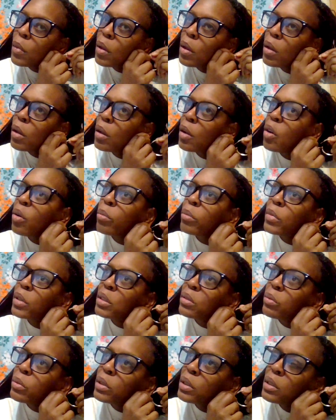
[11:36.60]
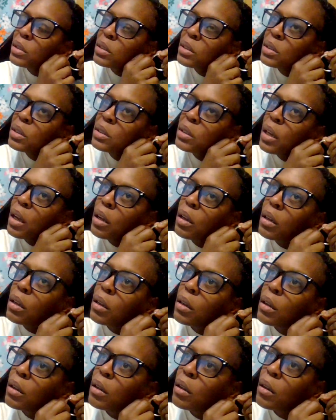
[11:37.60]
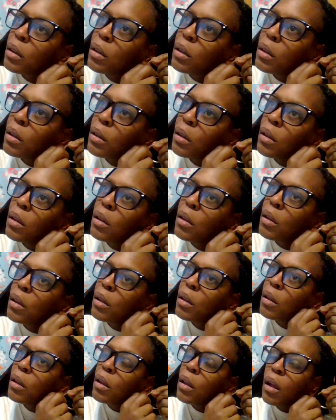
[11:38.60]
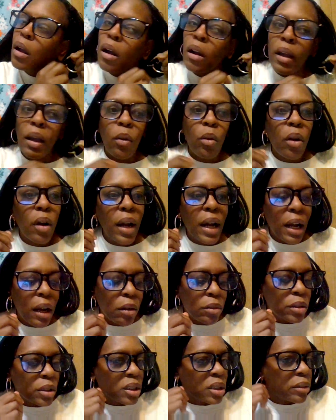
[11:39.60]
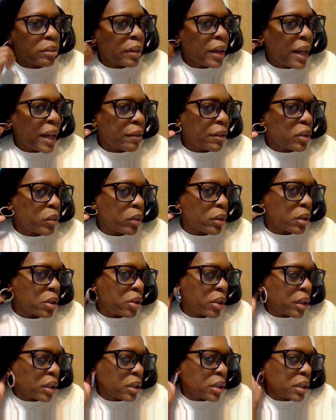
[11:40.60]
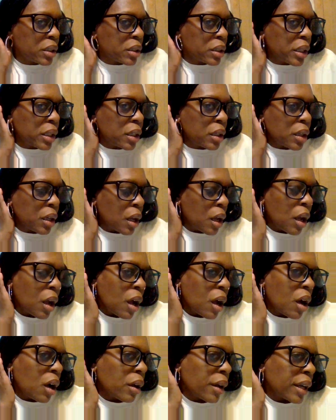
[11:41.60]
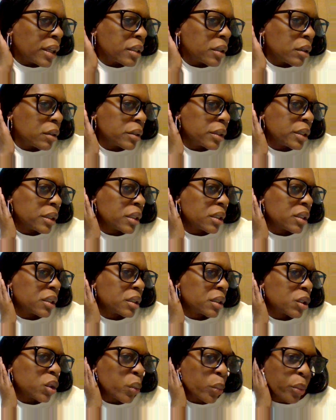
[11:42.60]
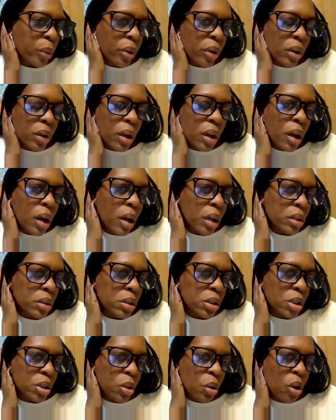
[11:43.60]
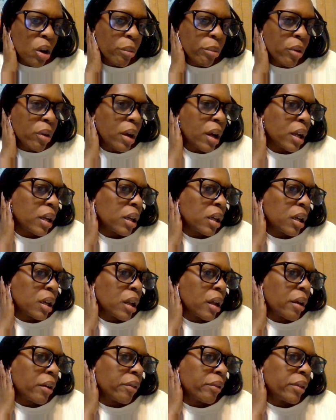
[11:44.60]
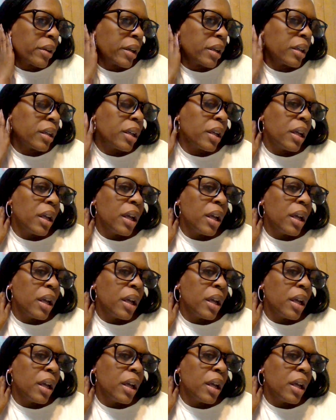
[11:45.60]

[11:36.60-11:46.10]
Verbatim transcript: Uh-oh, this one is stuck. Okay, well, I'll just have this one on so you can just see. Okay, so this is super adorable. I love it.